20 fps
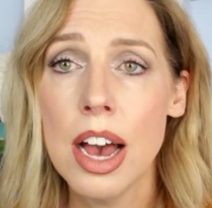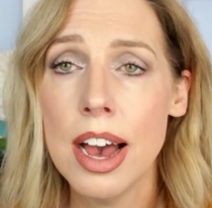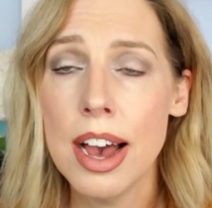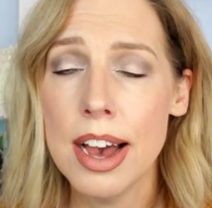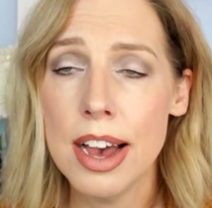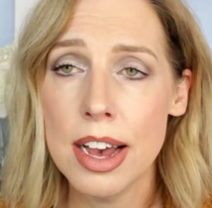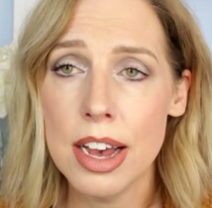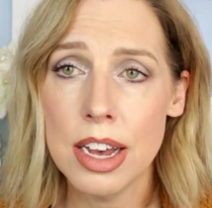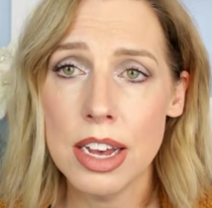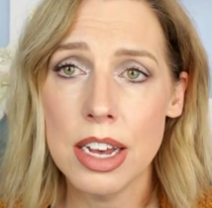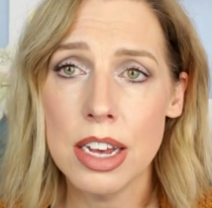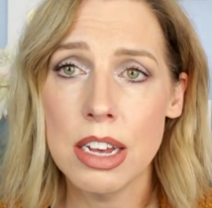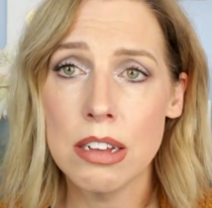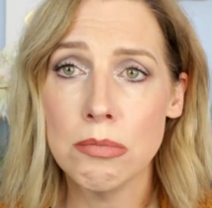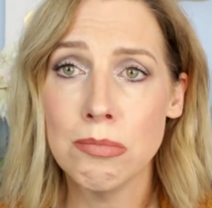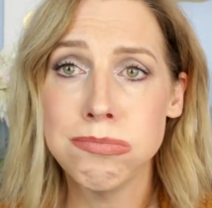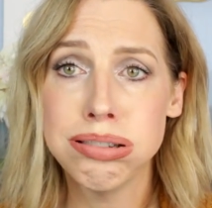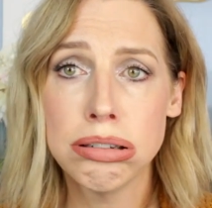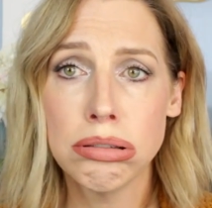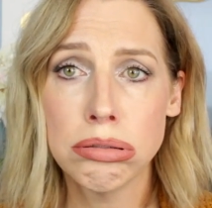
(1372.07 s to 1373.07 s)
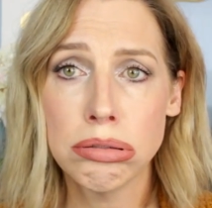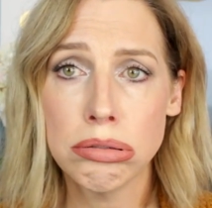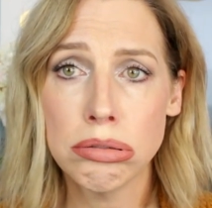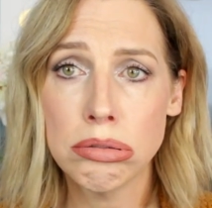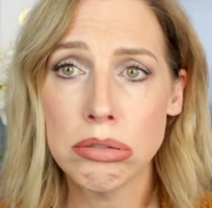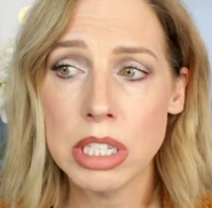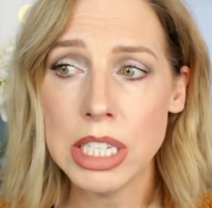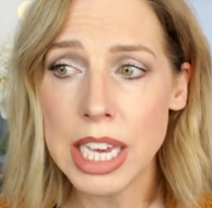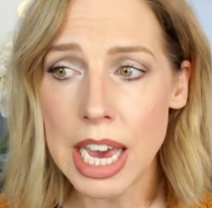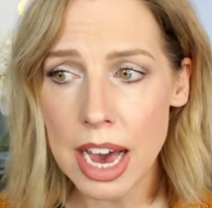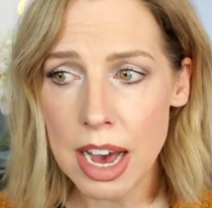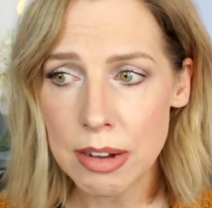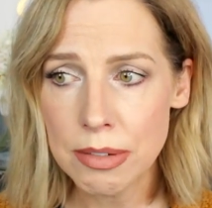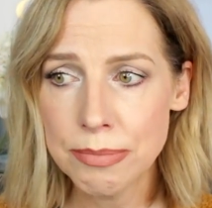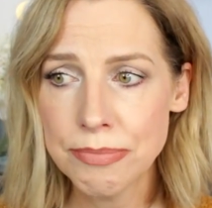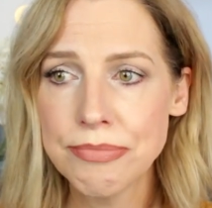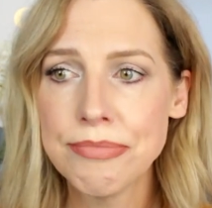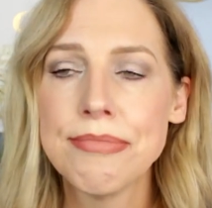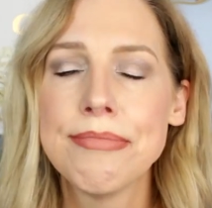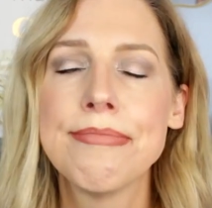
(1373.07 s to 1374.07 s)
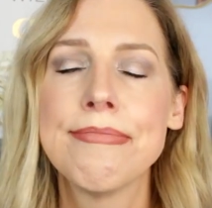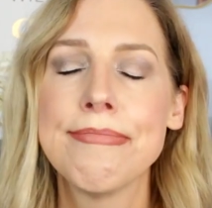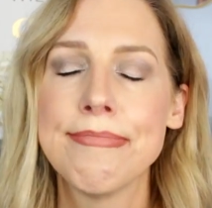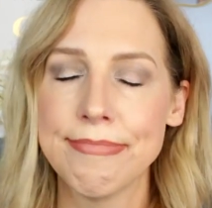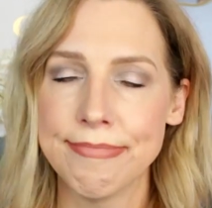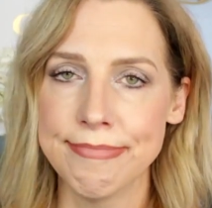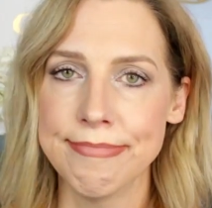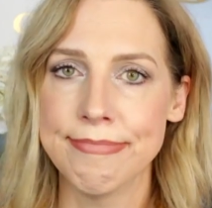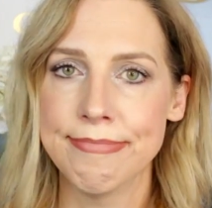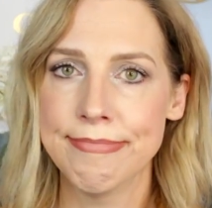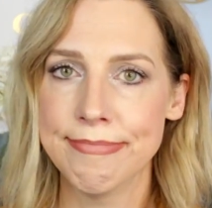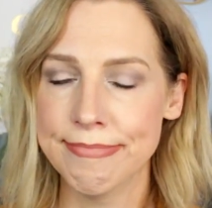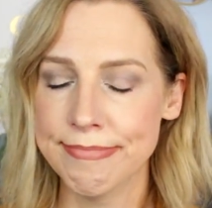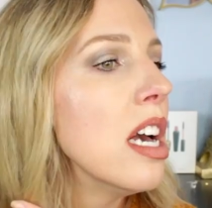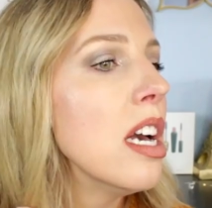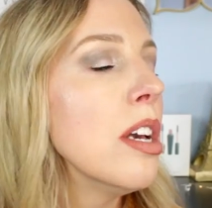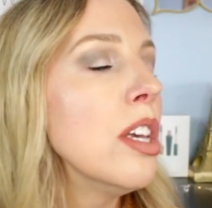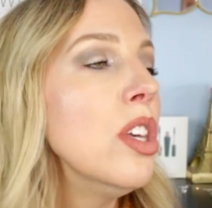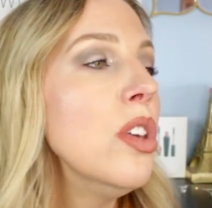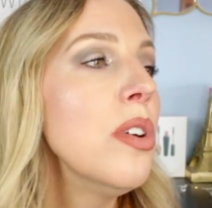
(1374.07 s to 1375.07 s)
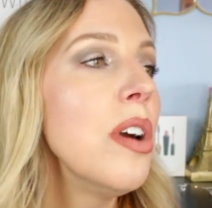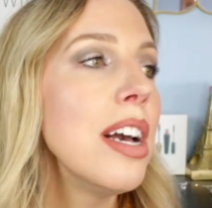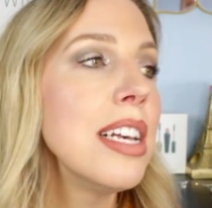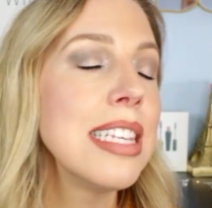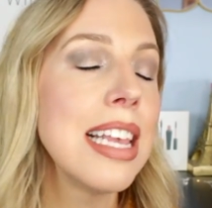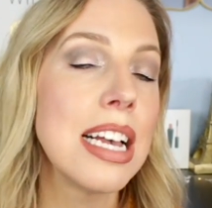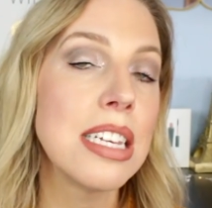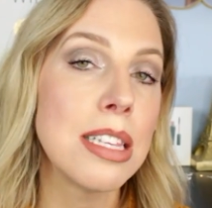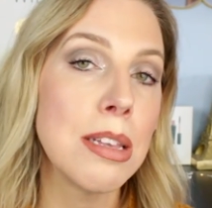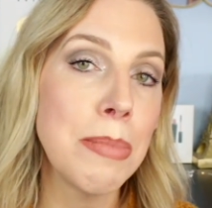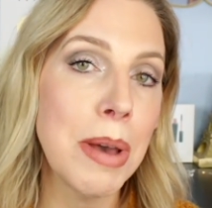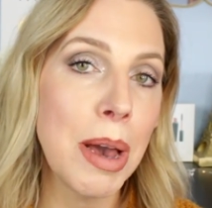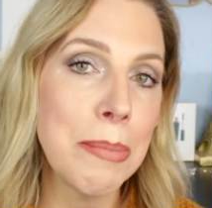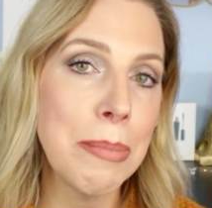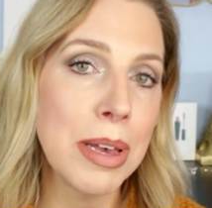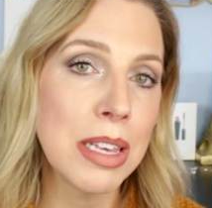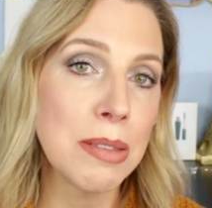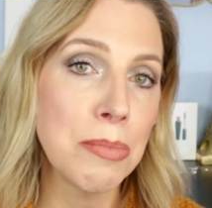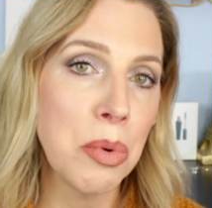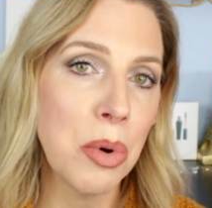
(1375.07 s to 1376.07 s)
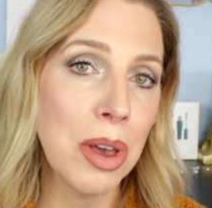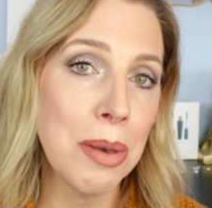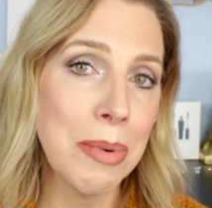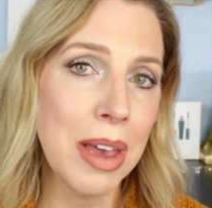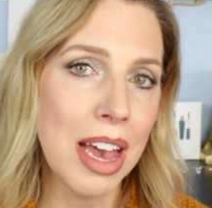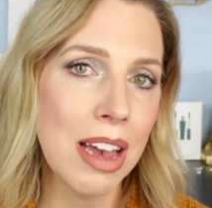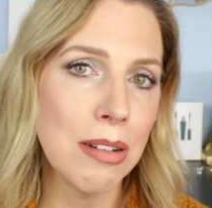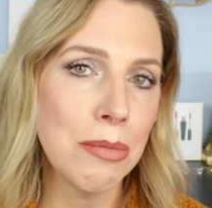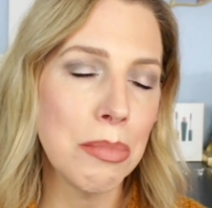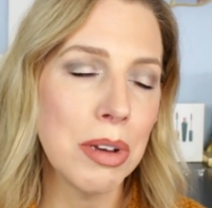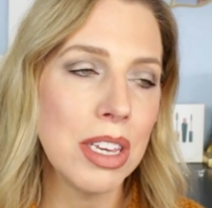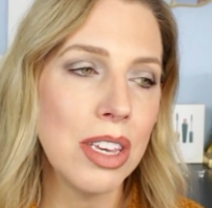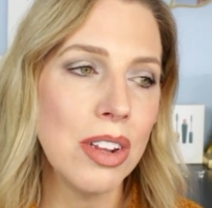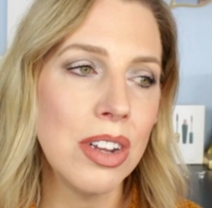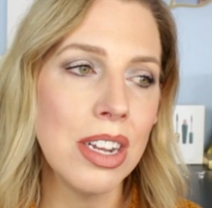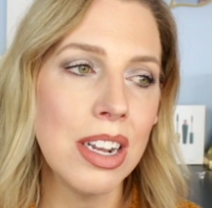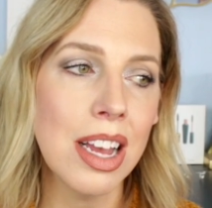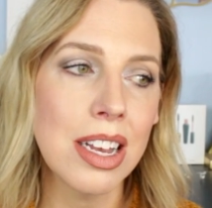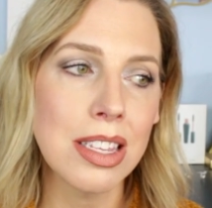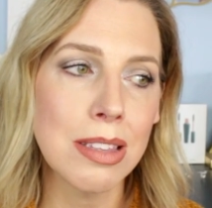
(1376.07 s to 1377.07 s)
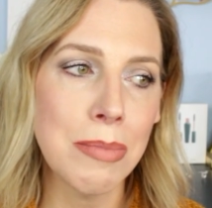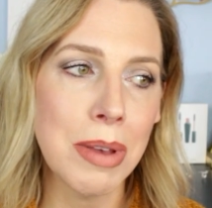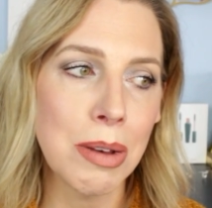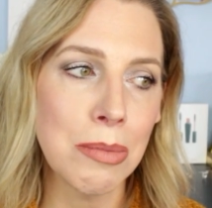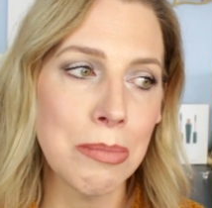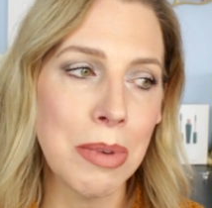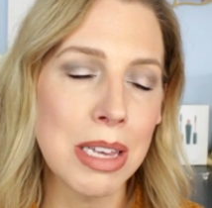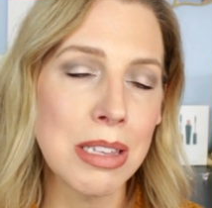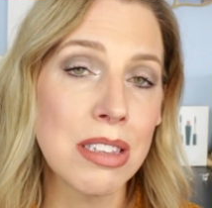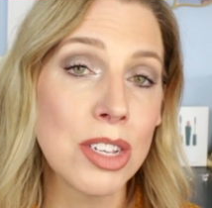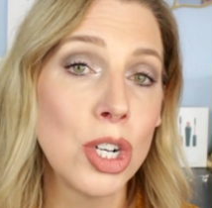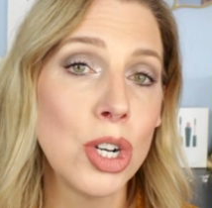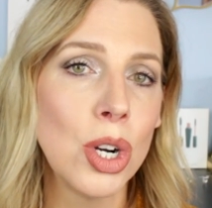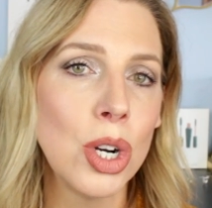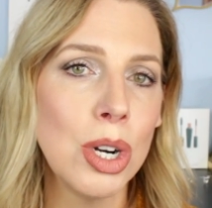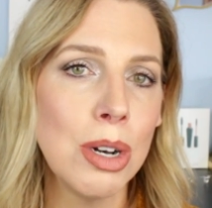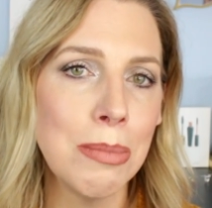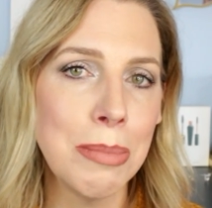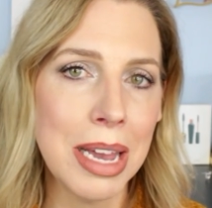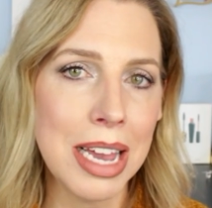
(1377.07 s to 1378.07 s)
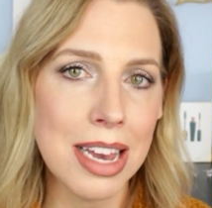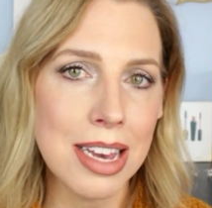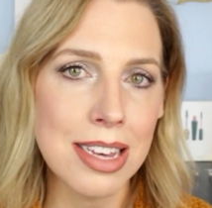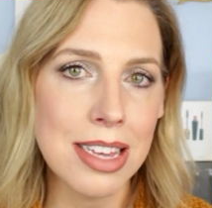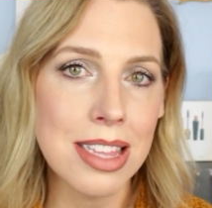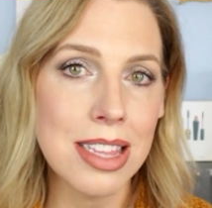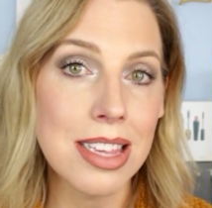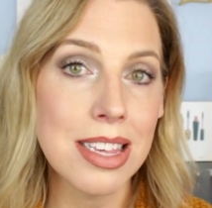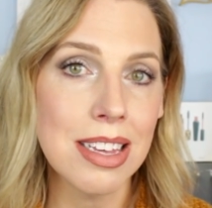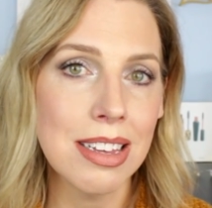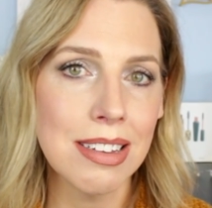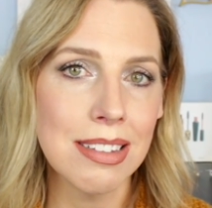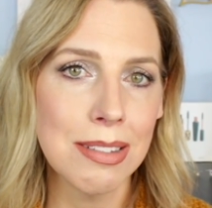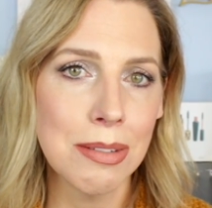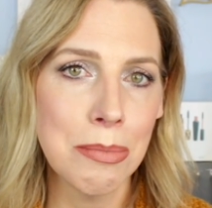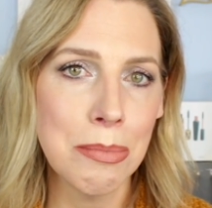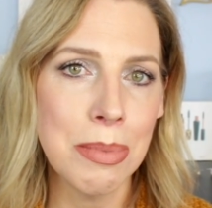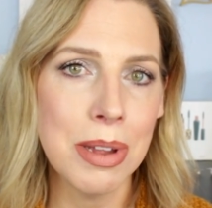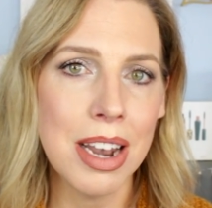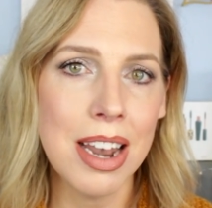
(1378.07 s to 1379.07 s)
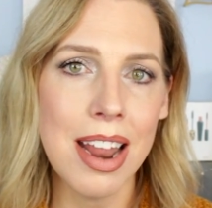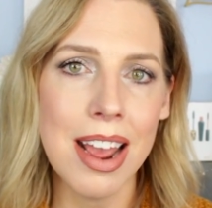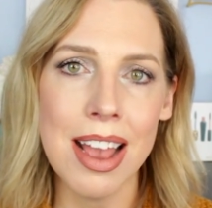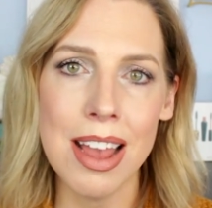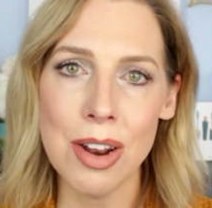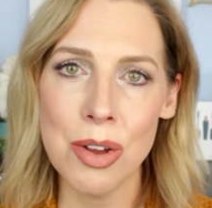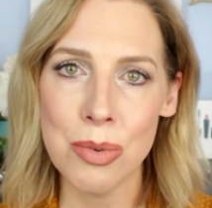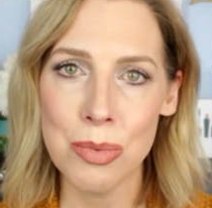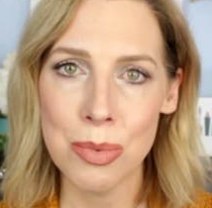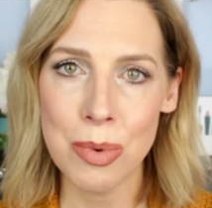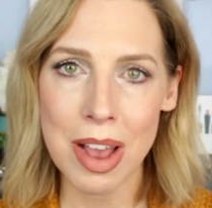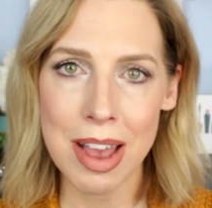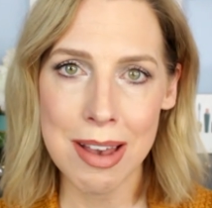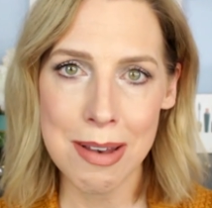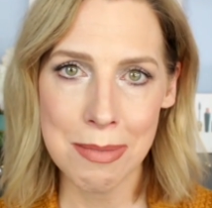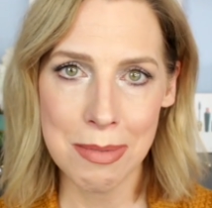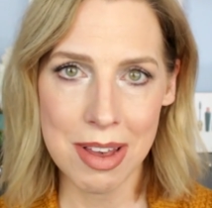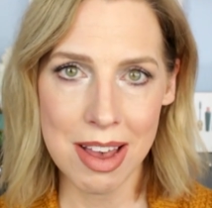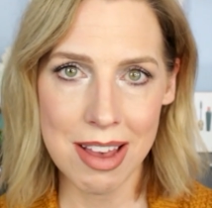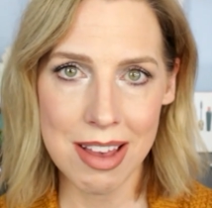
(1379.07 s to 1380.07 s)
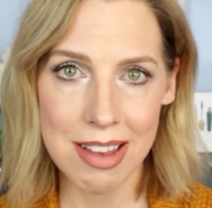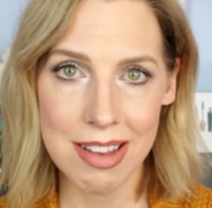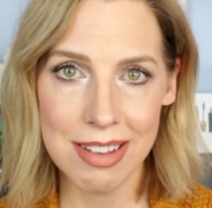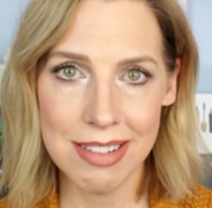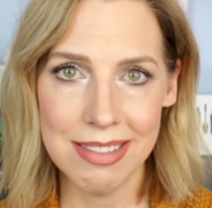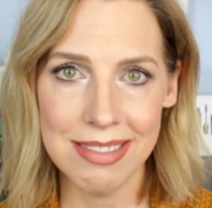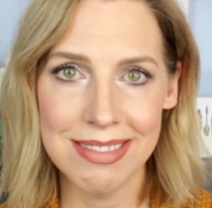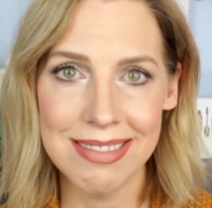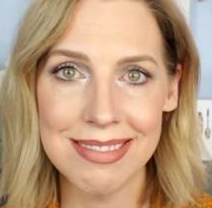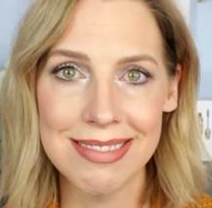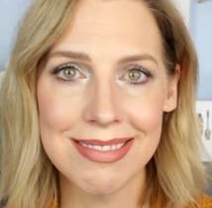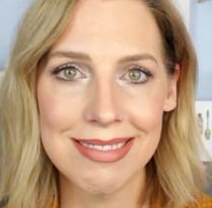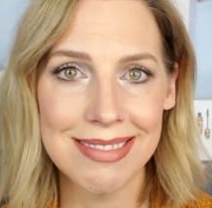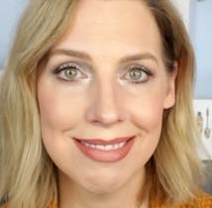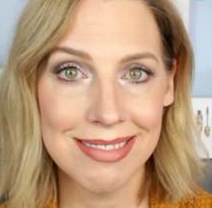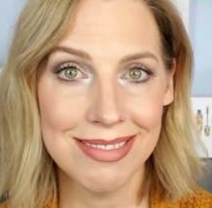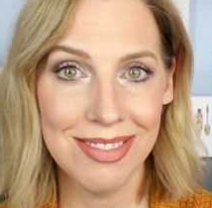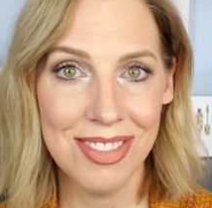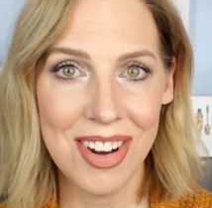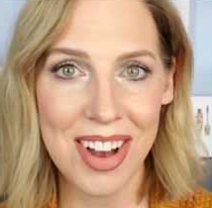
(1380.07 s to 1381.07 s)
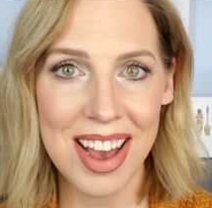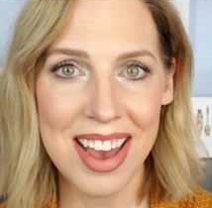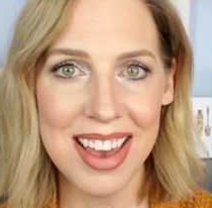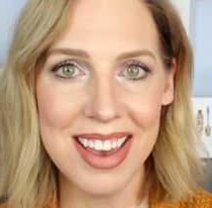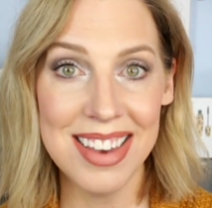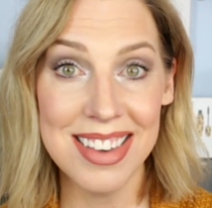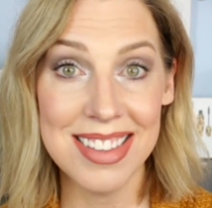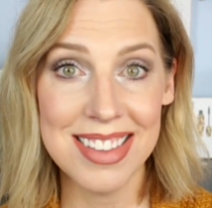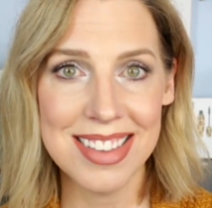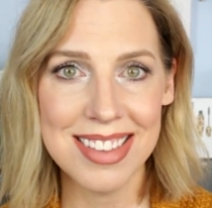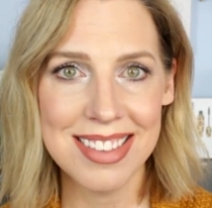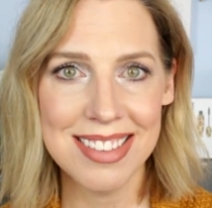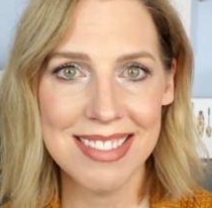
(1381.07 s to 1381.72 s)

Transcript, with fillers: Uh, yeah. You guys asked about best boy band, but you didn't ask about best girl band. Bananarama right?